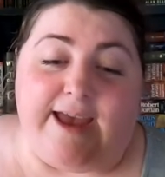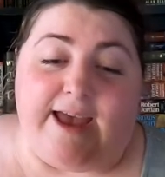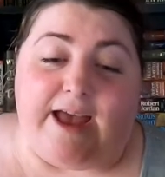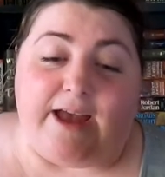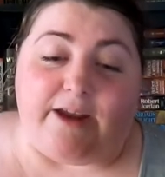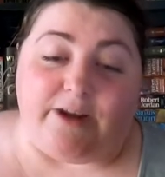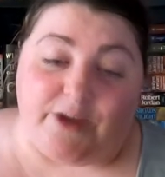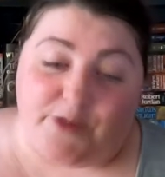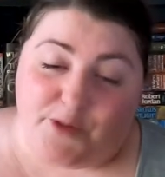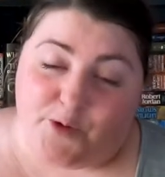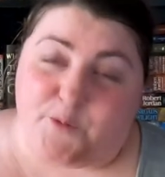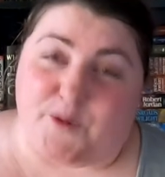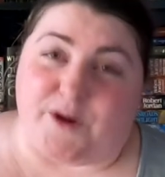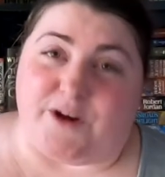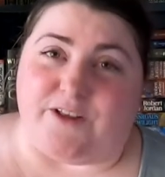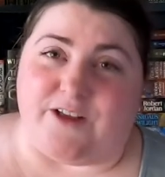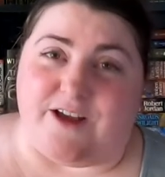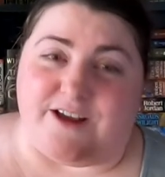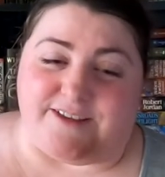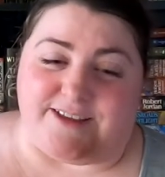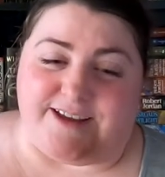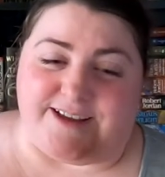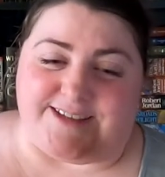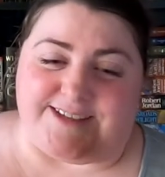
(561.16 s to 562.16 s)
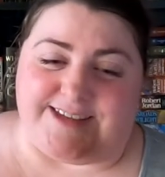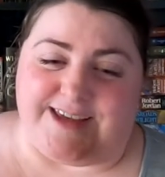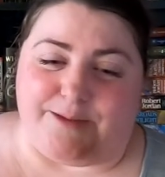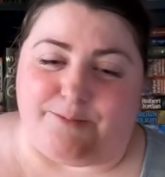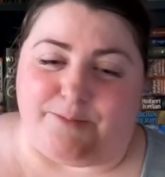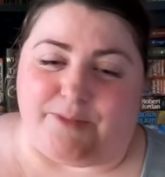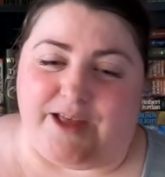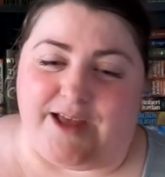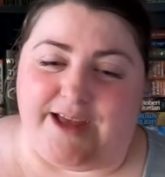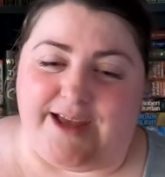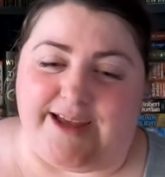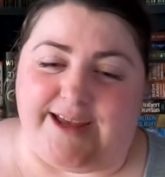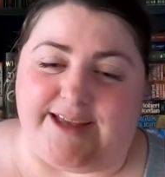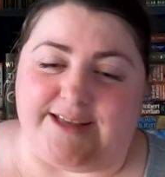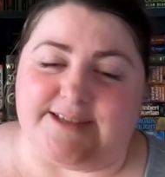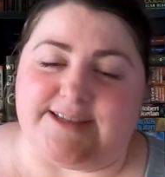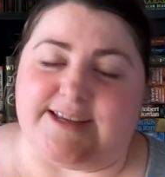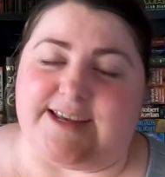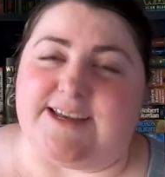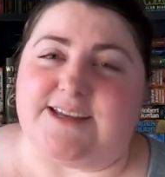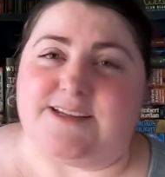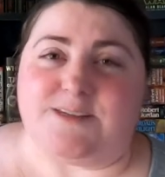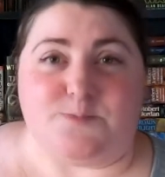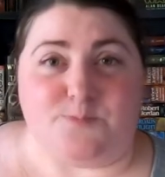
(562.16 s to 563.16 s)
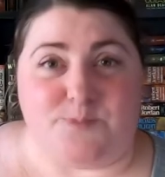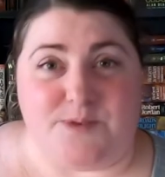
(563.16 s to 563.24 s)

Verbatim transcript: Another one along that same lines is